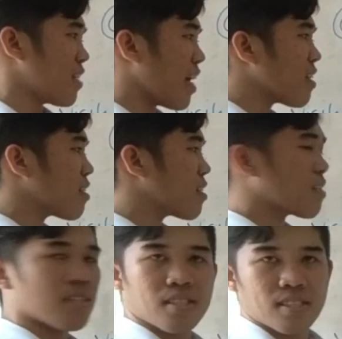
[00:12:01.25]
take
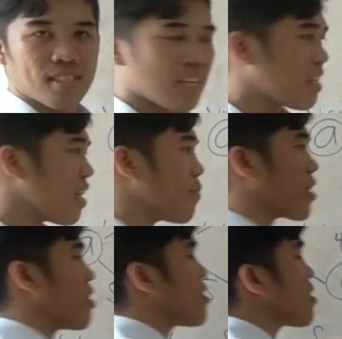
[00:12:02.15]

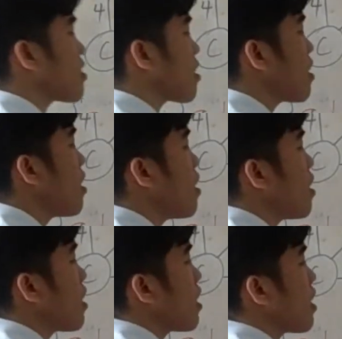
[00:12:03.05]
CD because
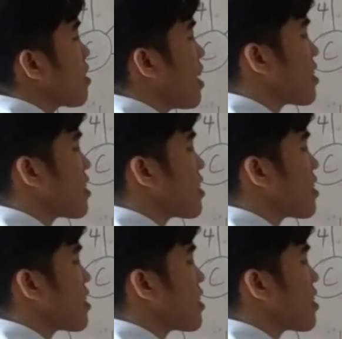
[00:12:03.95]
it